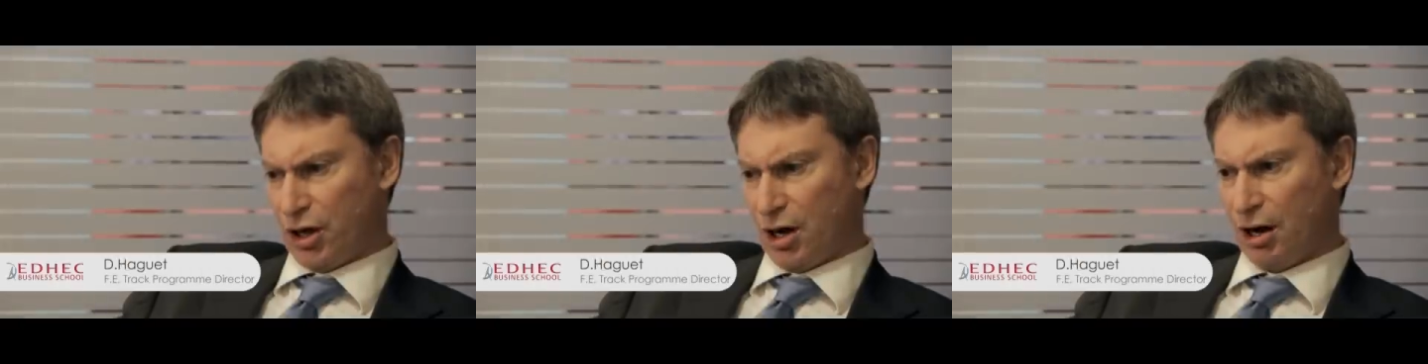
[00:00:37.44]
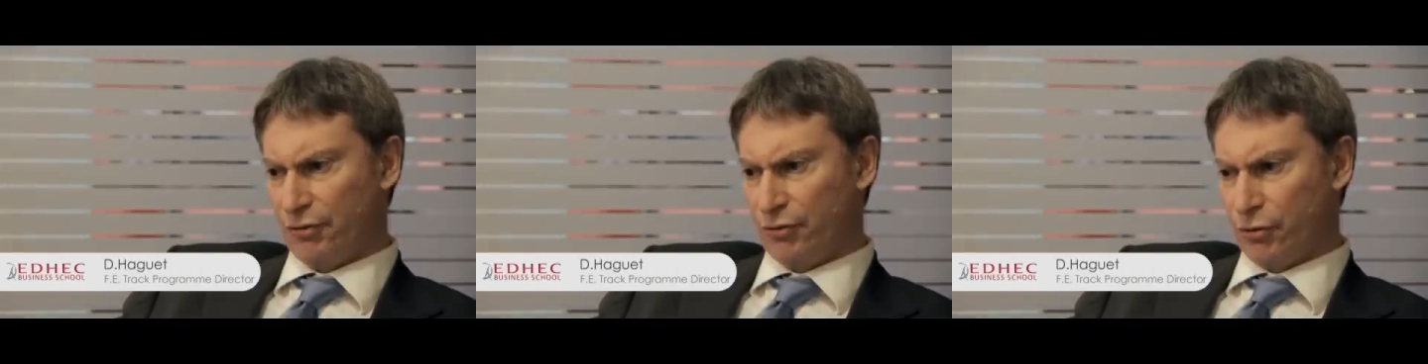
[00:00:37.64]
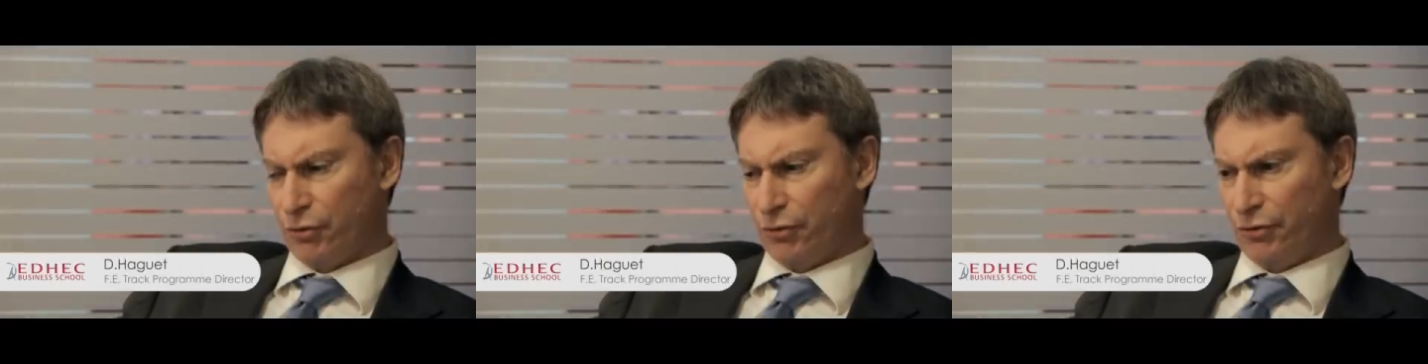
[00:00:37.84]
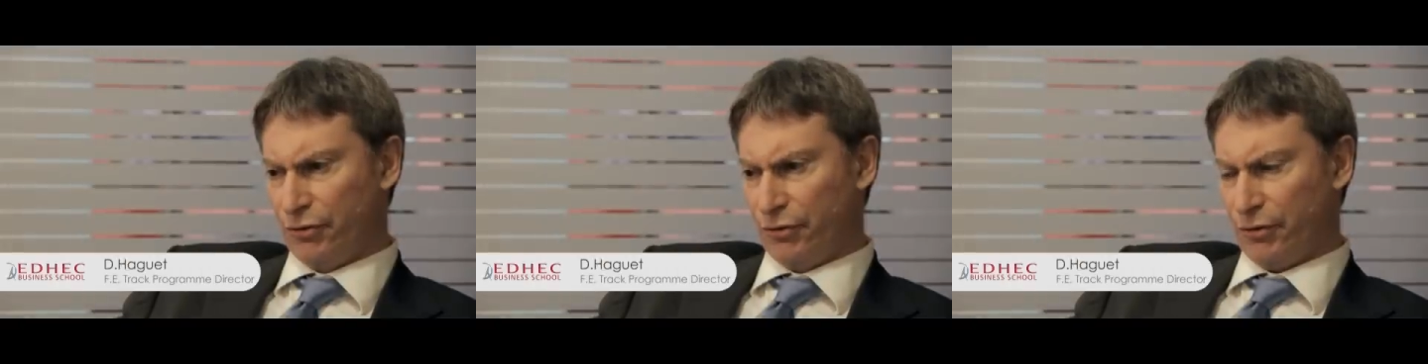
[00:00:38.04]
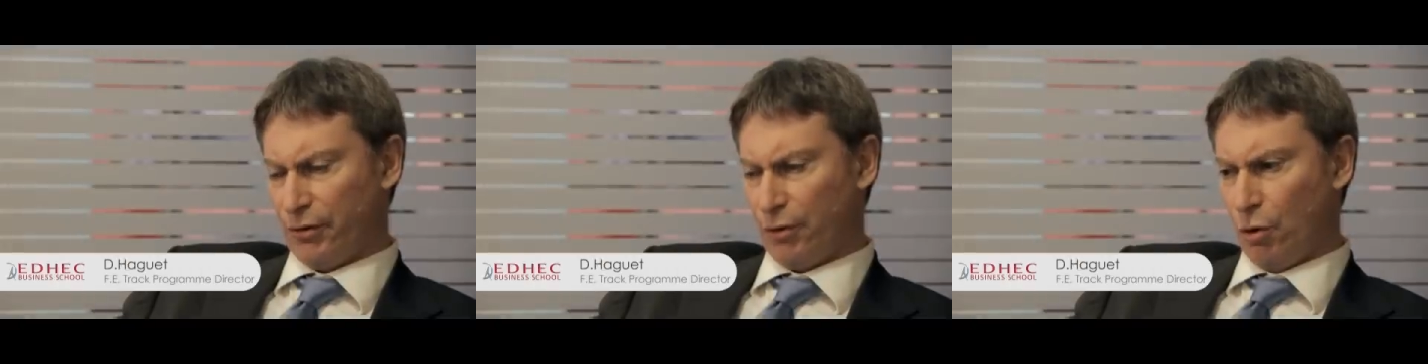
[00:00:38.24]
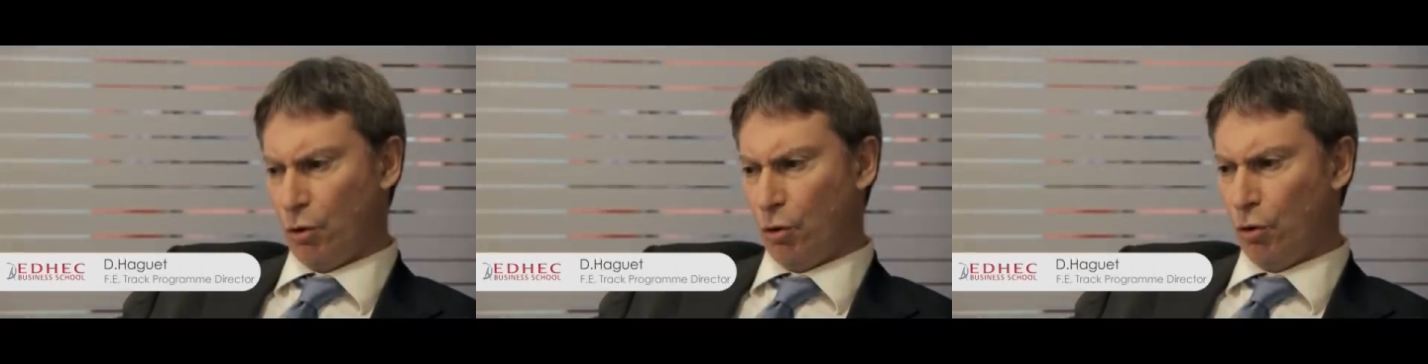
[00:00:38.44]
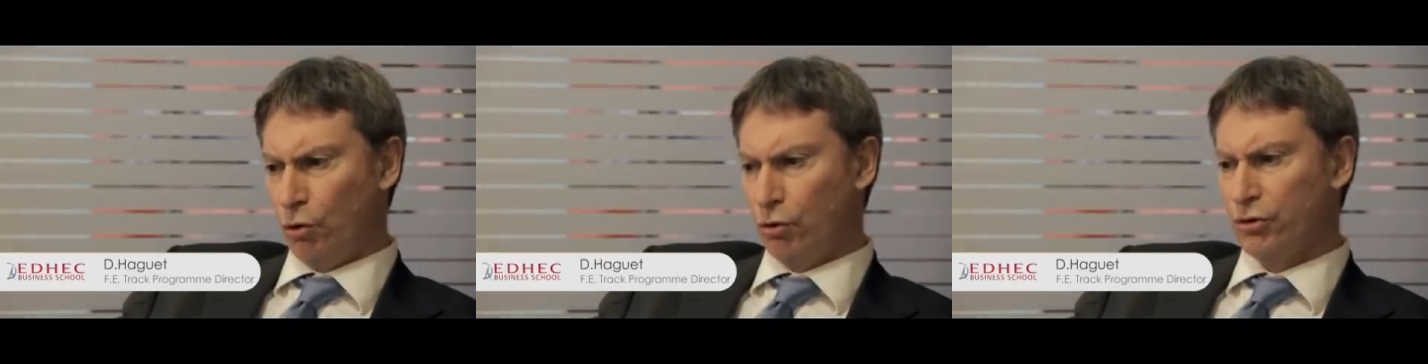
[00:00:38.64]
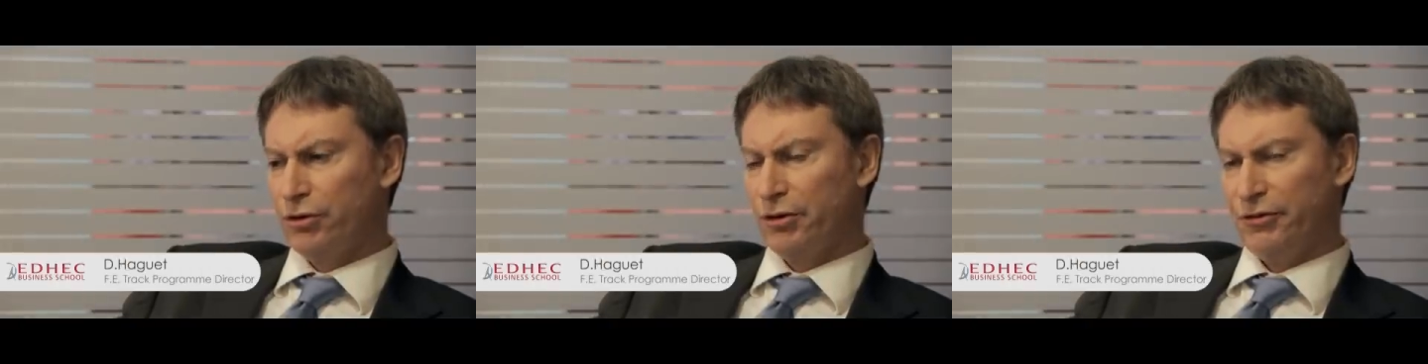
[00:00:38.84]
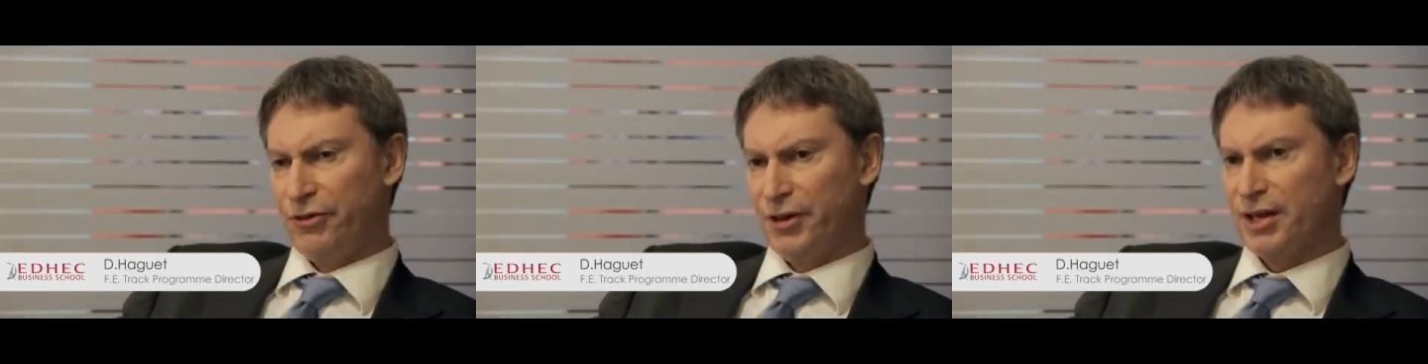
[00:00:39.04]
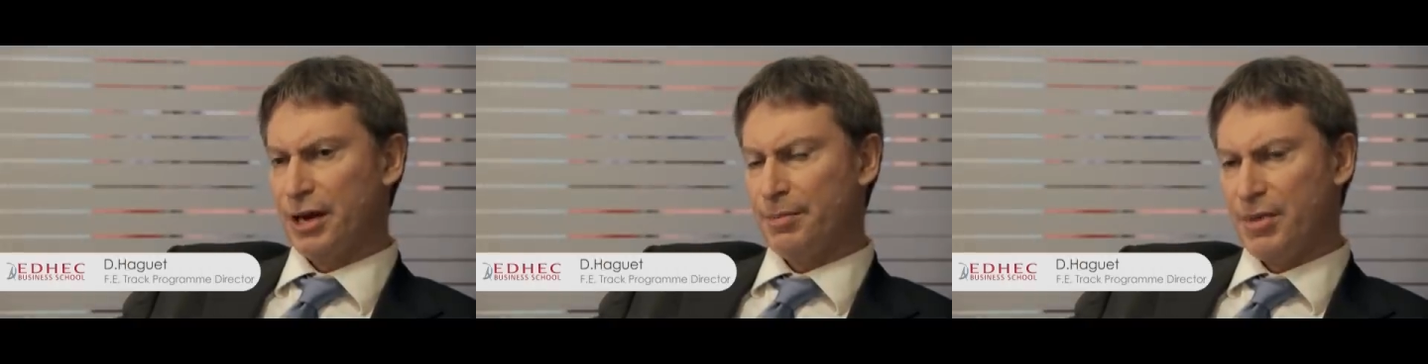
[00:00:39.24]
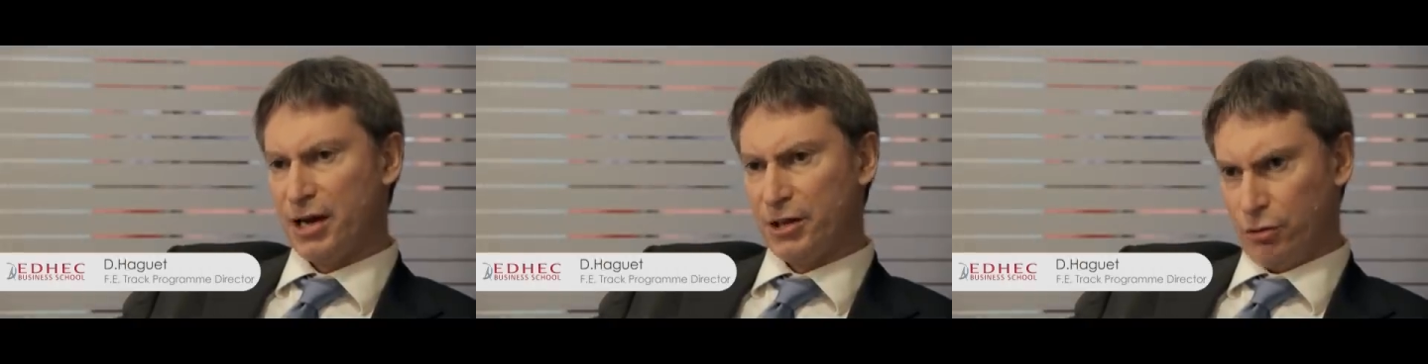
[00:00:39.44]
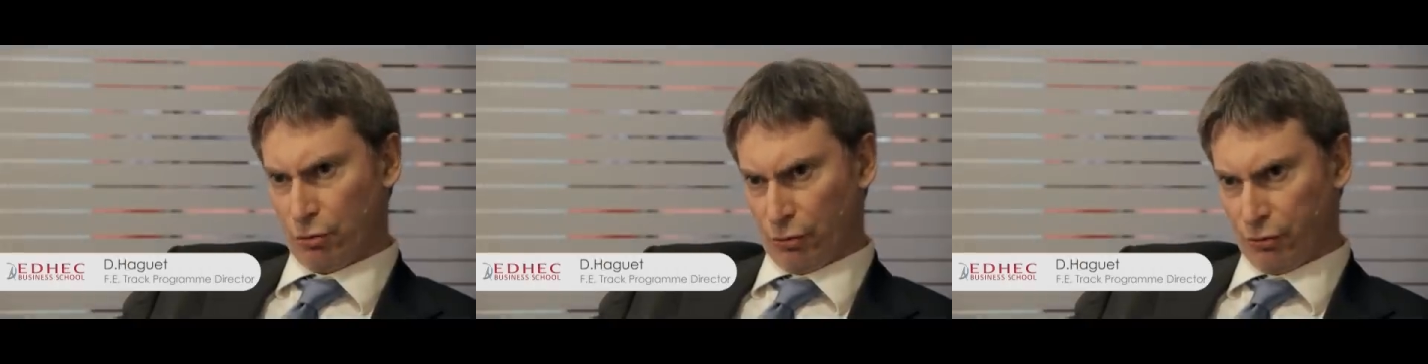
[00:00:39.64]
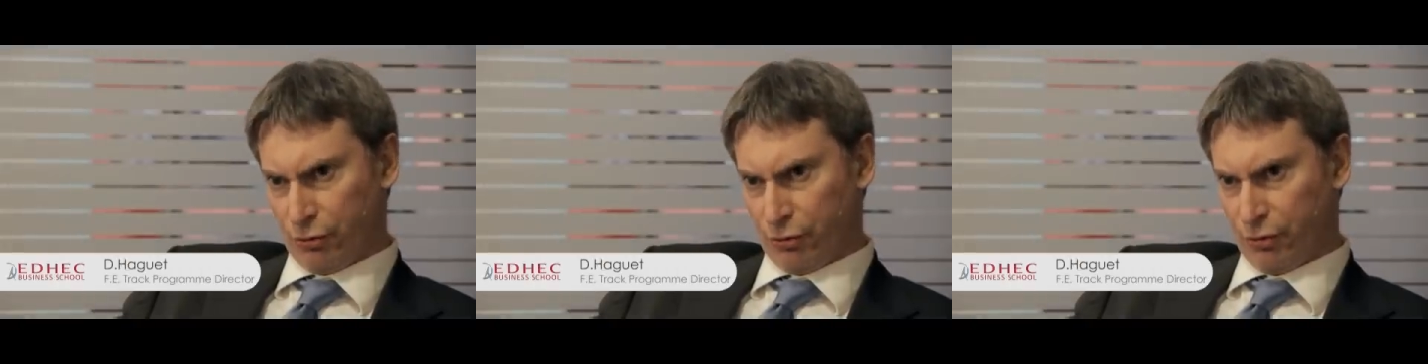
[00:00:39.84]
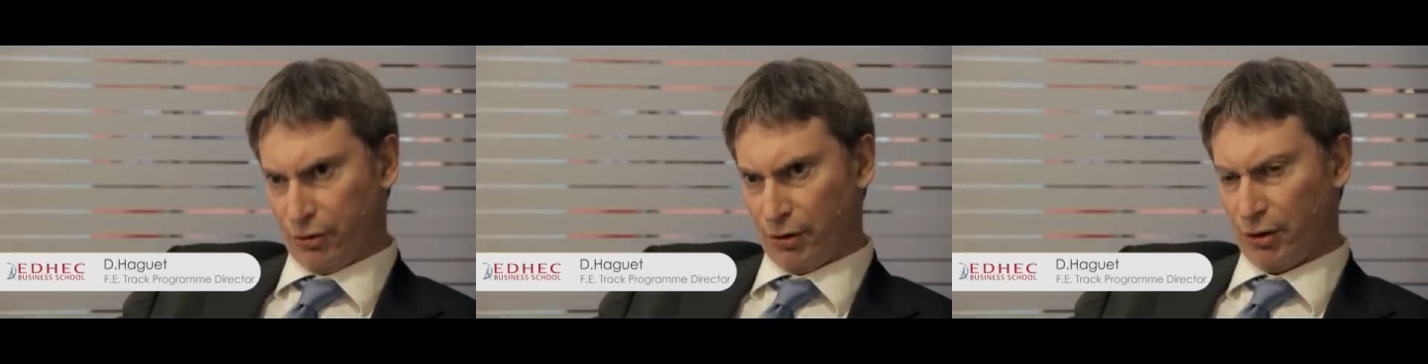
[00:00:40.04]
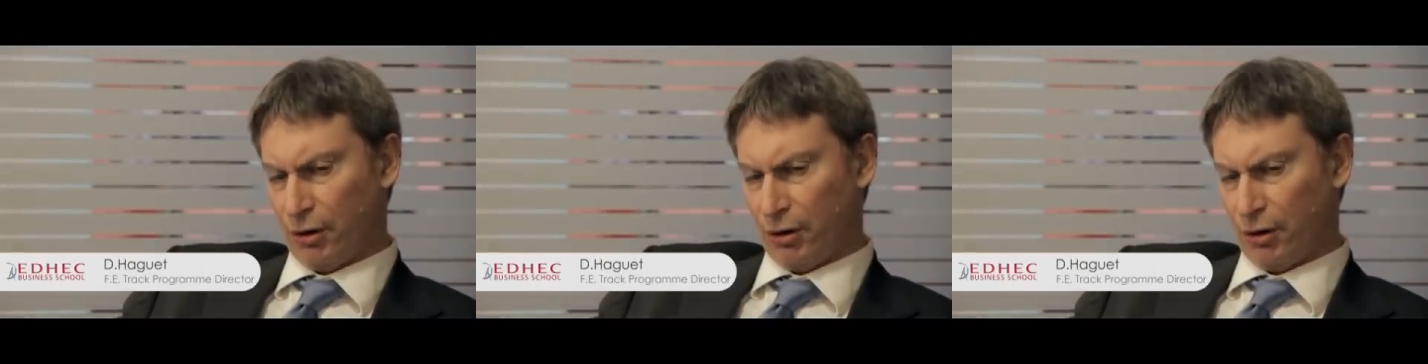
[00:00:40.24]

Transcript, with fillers: covers all the fundamentals